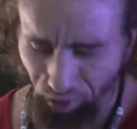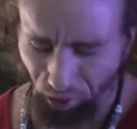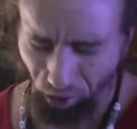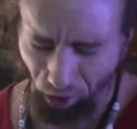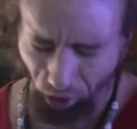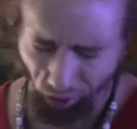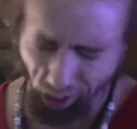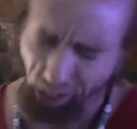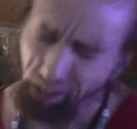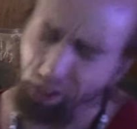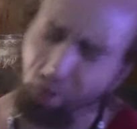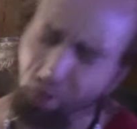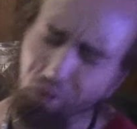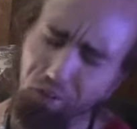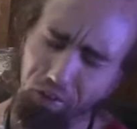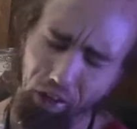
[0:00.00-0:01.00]
like I
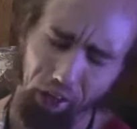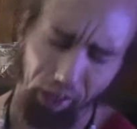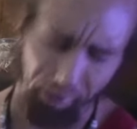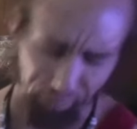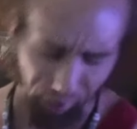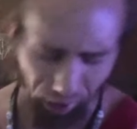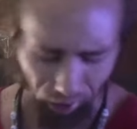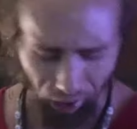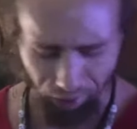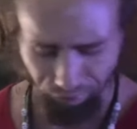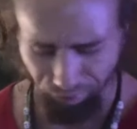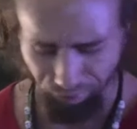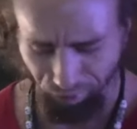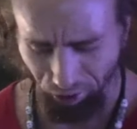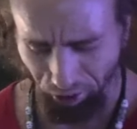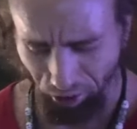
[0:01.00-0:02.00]
was saying in my last
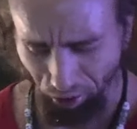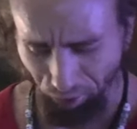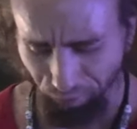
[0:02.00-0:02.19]
video,